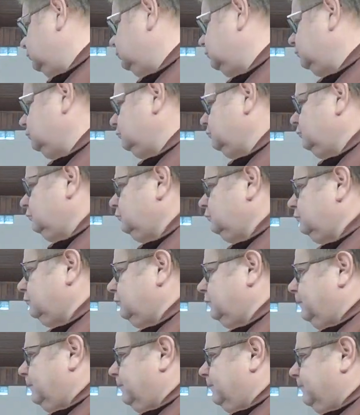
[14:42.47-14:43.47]
read and
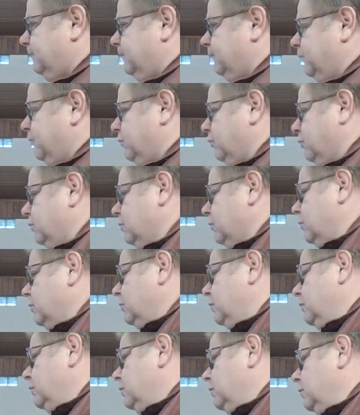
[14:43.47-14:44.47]
think about in
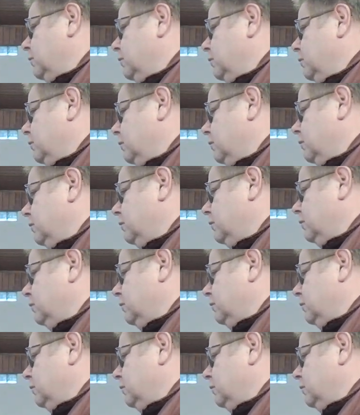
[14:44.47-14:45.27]
America